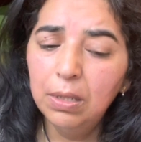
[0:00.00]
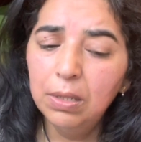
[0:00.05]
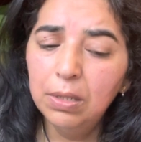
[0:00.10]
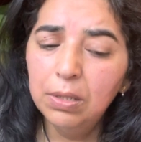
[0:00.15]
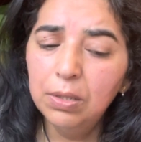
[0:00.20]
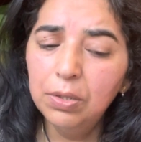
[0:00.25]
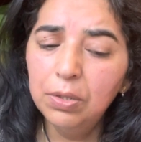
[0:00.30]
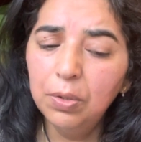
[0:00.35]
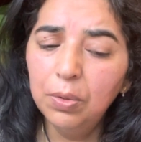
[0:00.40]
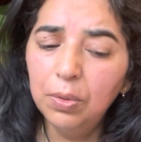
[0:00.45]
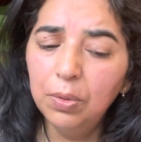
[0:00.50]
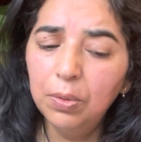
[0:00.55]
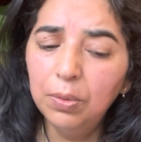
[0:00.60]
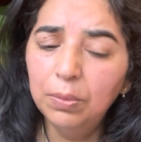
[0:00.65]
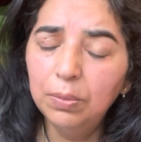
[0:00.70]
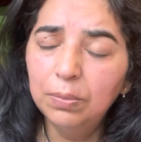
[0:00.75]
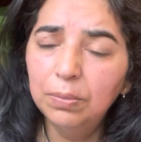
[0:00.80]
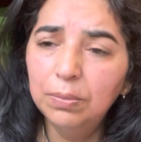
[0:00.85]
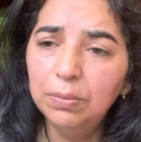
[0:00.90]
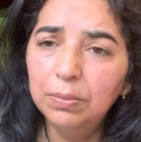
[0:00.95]

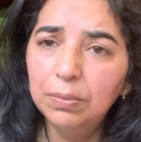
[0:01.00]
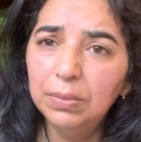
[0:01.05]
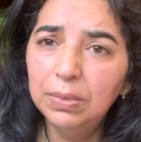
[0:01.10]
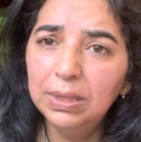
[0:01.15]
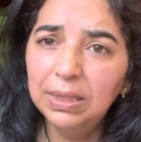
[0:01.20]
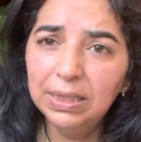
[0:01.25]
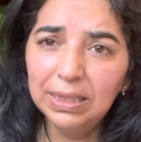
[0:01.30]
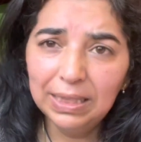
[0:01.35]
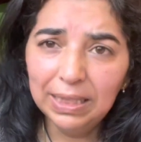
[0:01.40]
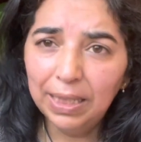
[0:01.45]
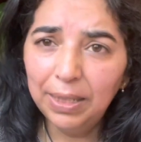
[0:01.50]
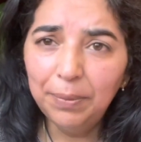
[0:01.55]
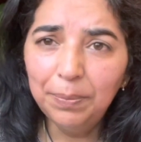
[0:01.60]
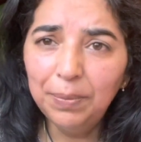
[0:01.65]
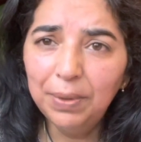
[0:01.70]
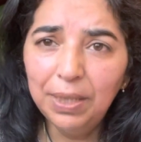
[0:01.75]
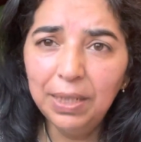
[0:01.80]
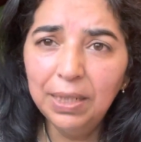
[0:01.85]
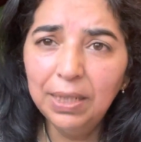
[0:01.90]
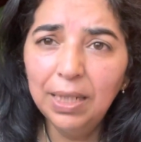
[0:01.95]
So same
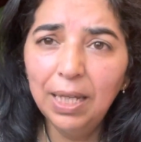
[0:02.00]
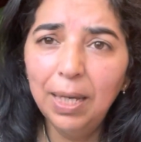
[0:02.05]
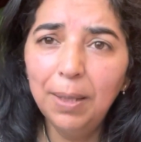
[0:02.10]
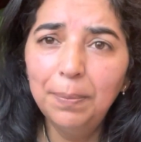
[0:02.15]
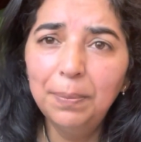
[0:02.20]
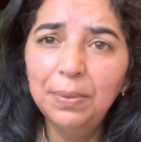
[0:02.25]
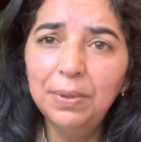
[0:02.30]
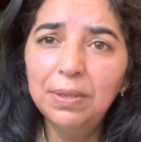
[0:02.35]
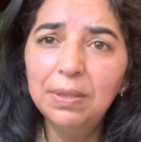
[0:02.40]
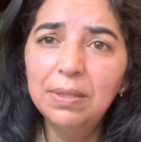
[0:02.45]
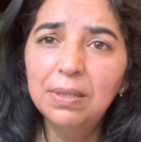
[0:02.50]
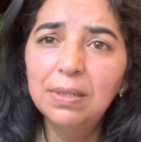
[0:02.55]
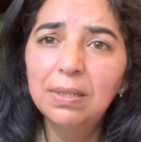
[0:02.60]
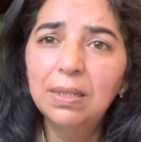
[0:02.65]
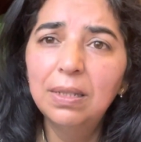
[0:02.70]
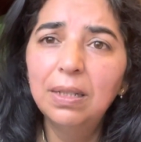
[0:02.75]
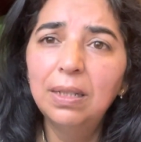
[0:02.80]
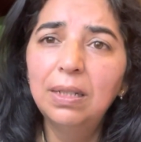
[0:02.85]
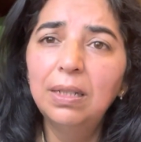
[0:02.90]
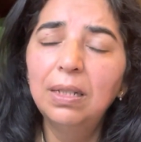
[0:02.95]
thing happens
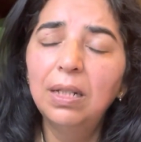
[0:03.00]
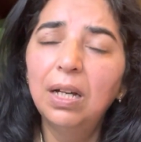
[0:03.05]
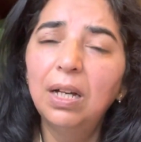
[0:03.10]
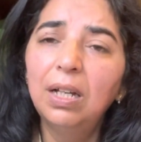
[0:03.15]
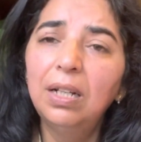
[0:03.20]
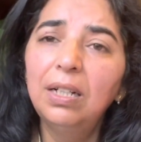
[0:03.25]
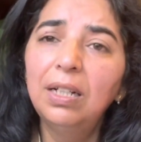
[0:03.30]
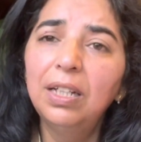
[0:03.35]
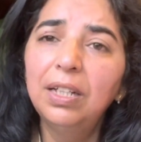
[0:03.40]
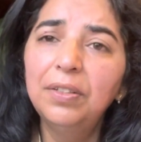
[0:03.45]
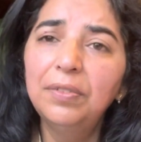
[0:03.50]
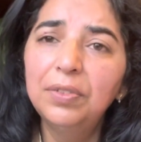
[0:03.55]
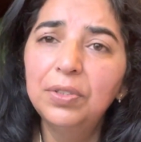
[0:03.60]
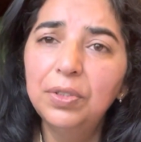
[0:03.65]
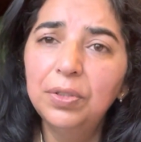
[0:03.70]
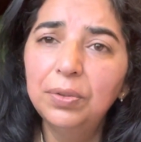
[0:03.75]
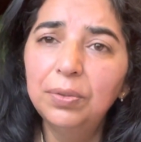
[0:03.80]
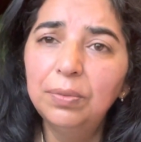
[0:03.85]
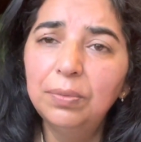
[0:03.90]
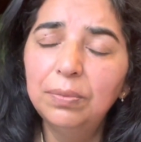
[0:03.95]
in our lives
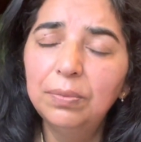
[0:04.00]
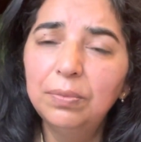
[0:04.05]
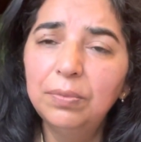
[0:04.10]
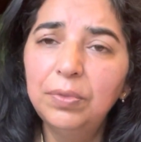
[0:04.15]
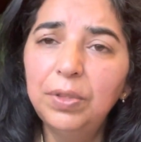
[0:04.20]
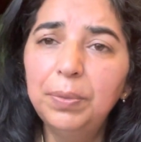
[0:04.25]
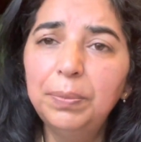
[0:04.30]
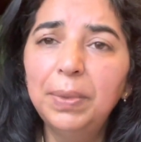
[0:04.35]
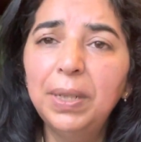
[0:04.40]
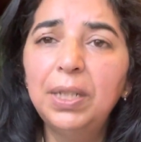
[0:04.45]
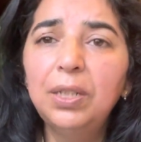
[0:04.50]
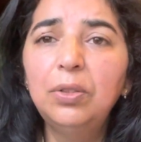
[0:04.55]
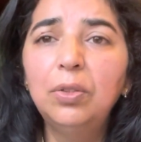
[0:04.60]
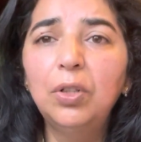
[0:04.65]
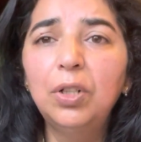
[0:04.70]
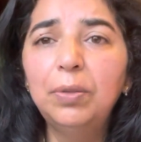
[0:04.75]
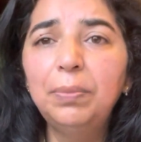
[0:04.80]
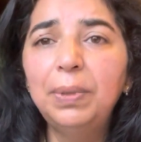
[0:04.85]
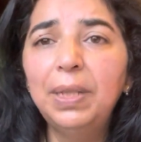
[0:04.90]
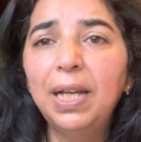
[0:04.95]
too. We might
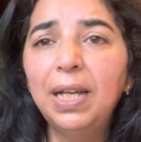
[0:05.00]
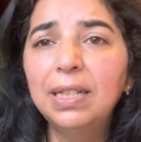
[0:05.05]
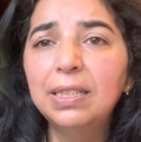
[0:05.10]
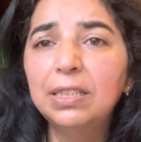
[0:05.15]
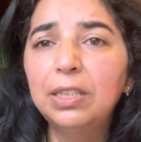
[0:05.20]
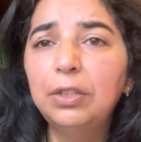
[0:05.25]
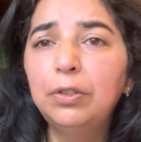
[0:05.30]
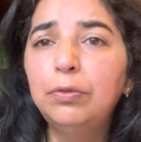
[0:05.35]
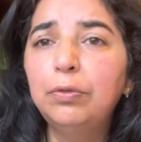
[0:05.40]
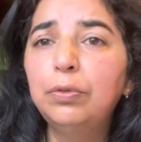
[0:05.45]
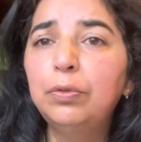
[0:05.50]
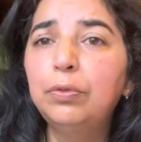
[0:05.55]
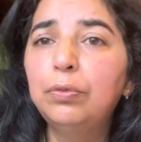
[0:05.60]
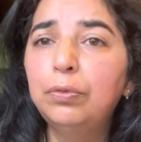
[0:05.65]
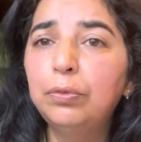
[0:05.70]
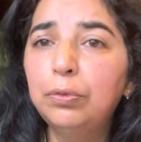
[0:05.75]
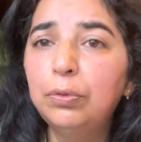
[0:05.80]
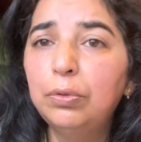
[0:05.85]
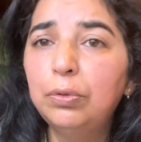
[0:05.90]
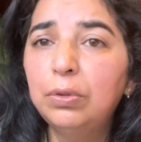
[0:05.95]
not be asking for
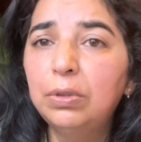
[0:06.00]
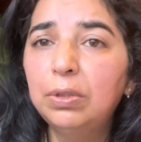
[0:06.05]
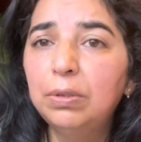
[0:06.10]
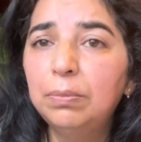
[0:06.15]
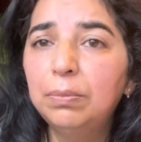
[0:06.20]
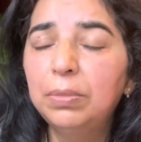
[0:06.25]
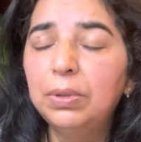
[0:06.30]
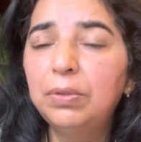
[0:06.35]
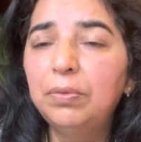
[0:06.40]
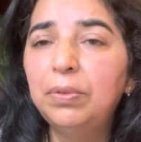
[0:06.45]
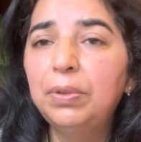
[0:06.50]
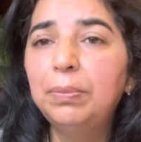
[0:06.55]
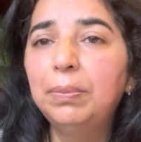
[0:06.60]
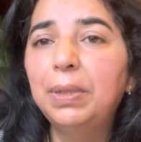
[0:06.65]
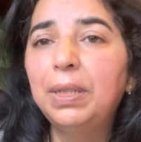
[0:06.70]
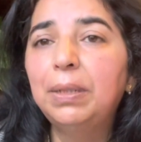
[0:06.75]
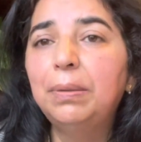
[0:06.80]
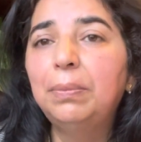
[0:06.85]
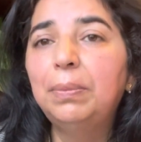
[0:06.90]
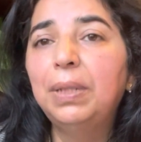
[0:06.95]
food, but we
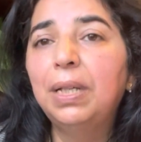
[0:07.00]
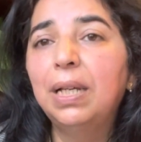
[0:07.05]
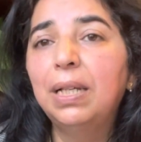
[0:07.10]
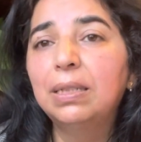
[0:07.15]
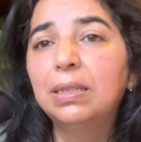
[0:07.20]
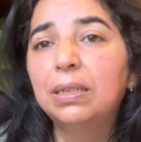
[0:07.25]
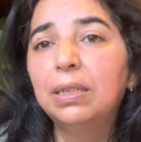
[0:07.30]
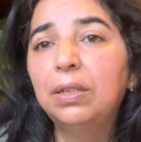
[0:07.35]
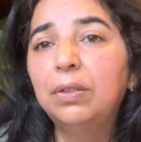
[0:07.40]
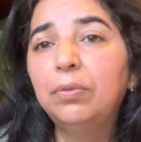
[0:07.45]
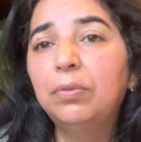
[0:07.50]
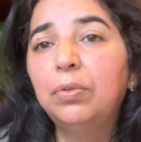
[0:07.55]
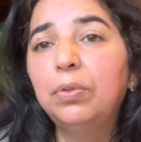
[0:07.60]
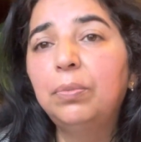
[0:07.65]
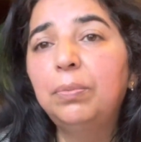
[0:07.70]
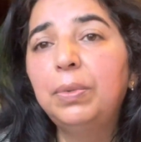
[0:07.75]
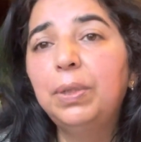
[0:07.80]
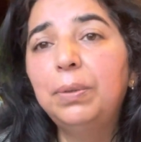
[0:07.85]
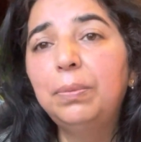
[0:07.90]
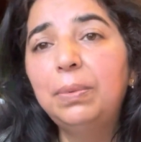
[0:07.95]
might be asking for
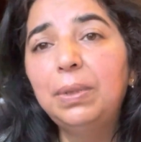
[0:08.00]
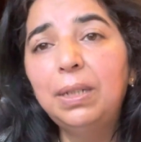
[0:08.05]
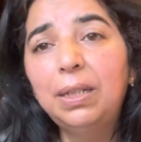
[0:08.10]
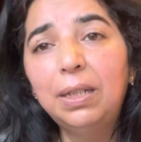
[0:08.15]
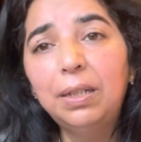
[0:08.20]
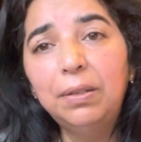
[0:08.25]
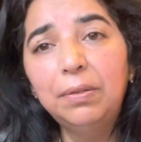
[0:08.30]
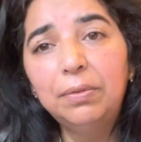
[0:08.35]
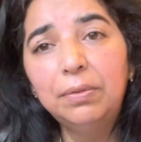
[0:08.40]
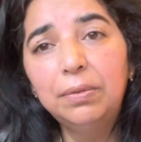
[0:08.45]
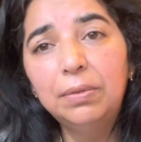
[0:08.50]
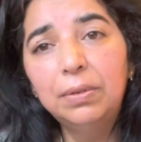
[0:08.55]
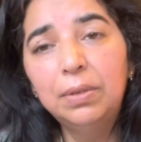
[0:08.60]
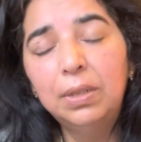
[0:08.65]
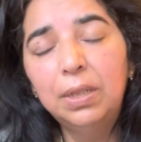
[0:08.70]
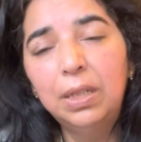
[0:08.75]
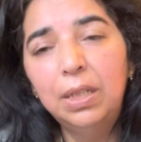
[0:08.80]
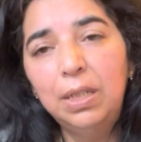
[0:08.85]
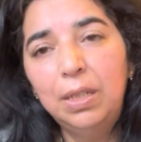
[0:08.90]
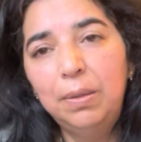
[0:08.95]
maybe love,
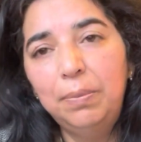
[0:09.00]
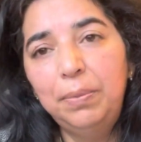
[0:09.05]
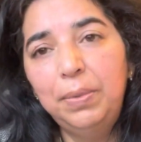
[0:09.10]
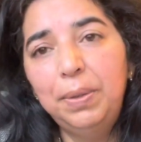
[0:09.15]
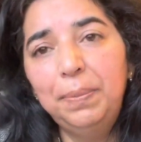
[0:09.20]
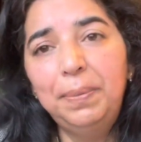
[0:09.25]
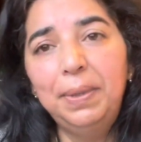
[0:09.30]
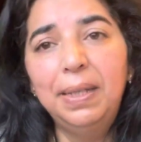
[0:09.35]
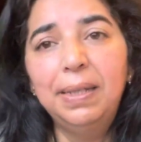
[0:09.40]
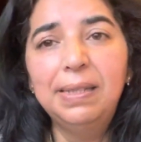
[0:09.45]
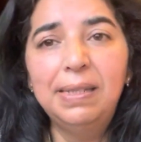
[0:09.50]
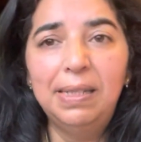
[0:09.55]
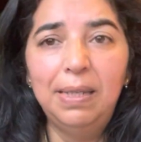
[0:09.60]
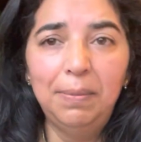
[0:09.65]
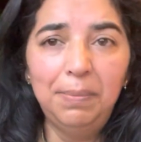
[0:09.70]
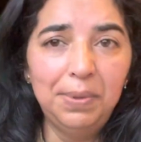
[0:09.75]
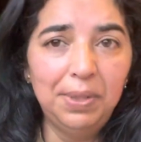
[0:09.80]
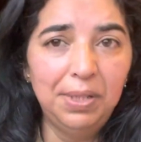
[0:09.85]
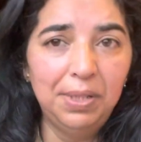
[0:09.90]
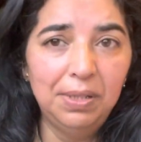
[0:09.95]
maybe
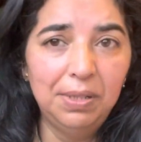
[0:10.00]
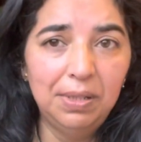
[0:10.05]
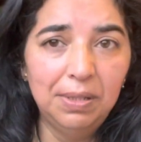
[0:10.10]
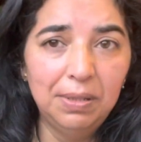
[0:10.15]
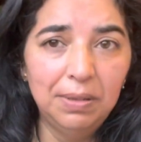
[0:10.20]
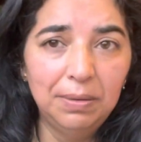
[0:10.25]
acceptance,